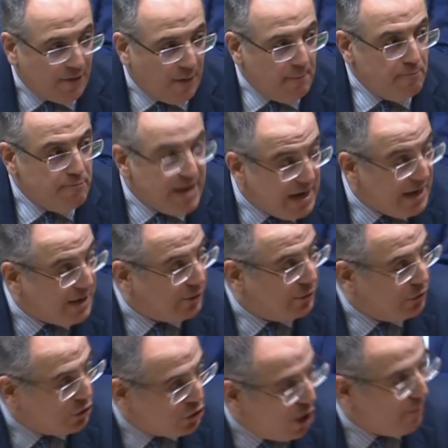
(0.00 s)
have 1
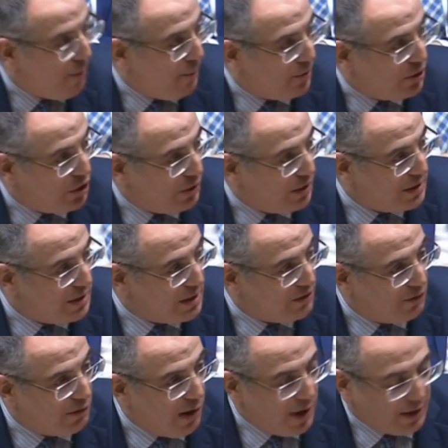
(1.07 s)
million job opportunities
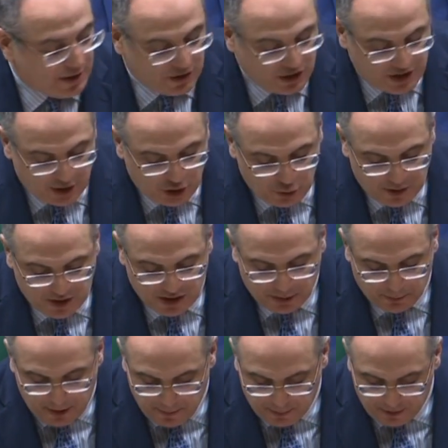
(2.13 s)
for our constituents and
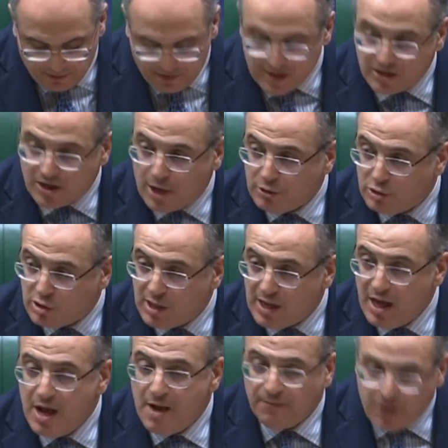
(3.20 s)
the people of this
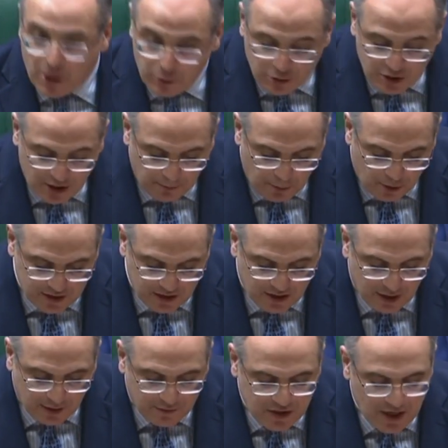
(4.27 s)
country. Those are
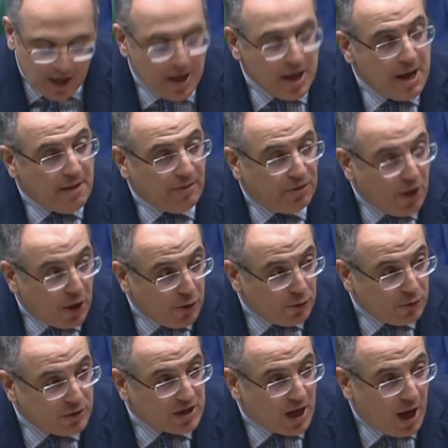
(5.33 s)
positives.
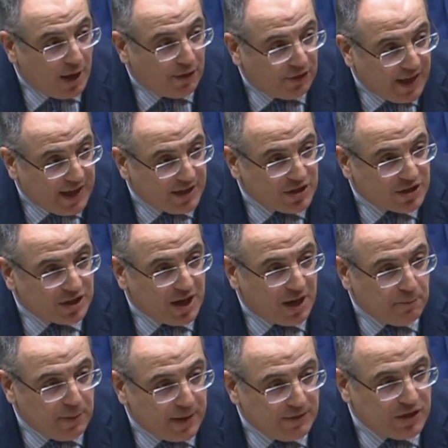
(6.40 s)
Those are things that
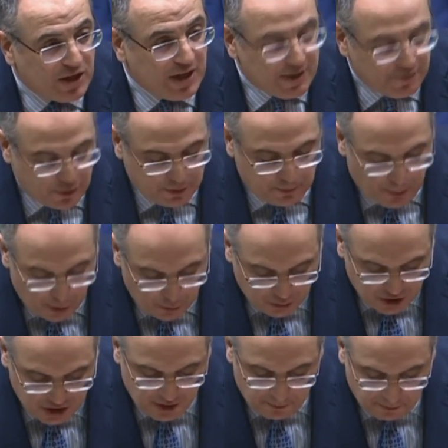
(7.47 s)
have been delivered
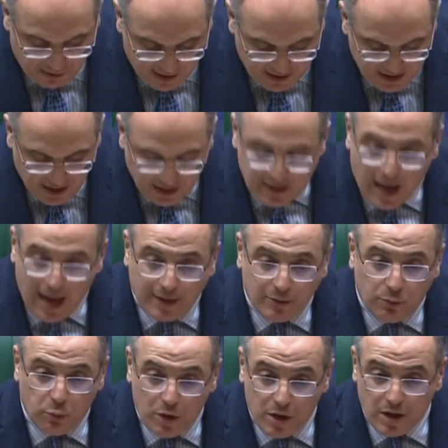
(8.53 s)
post-Brexit,
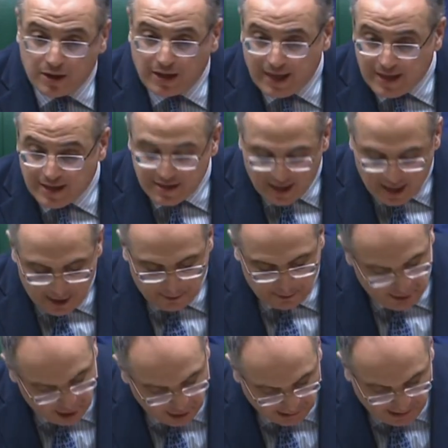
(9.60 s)
and work is in
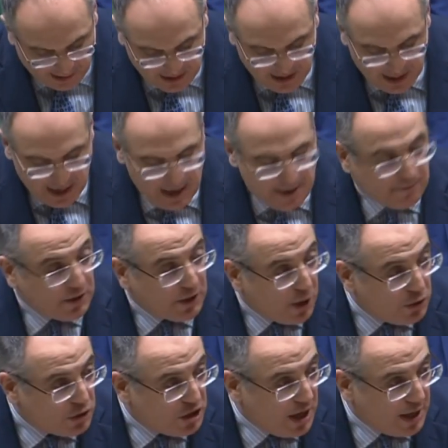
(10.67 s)
progress.
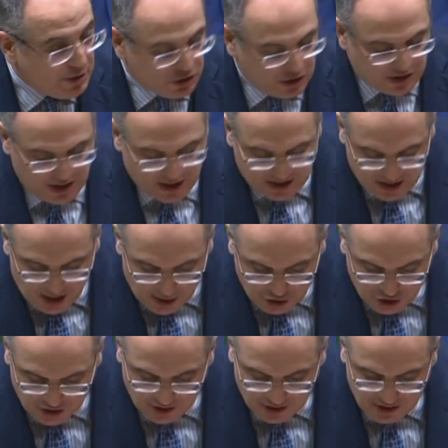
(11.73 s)
Negotiations,
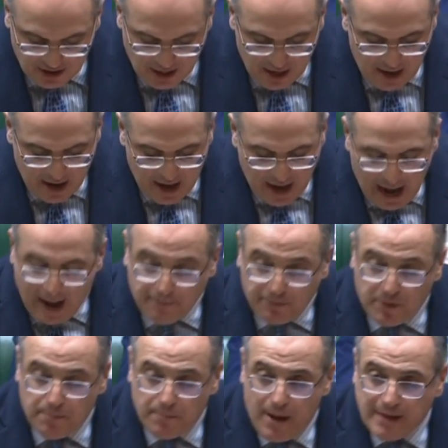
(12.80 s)
discussions, and
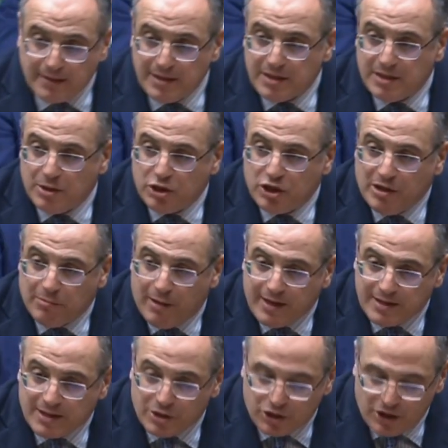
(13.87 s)
the matters that she
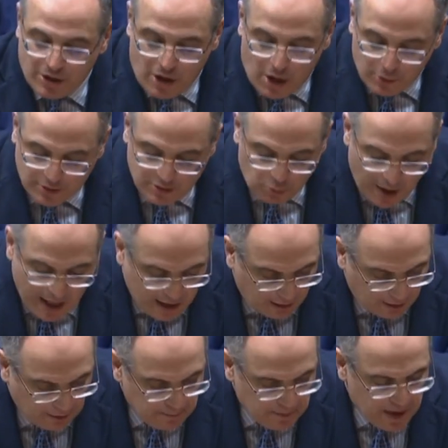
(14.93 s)
raises, she knows
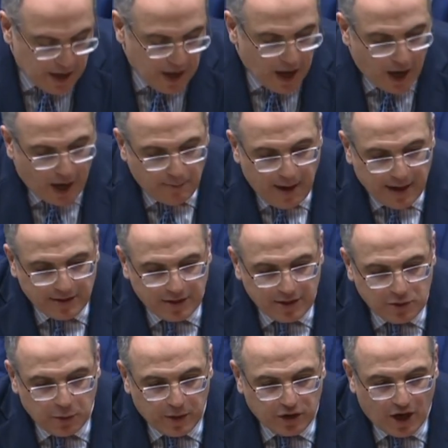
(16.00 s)
well, are
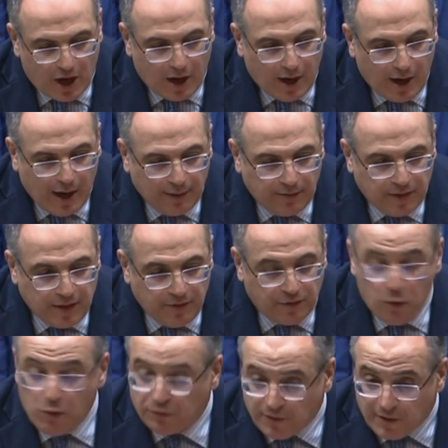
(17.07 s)
matters which are at the
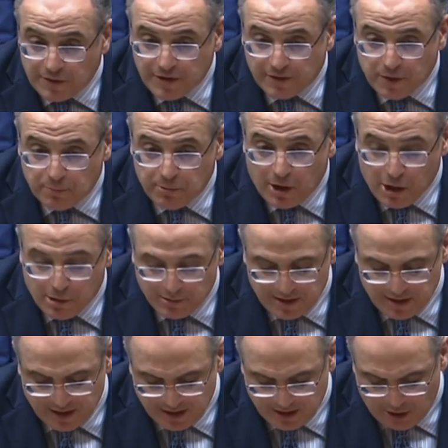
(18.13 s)
forefront of the
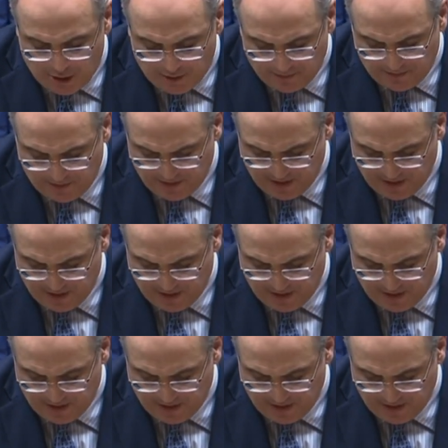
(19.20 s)
priorities of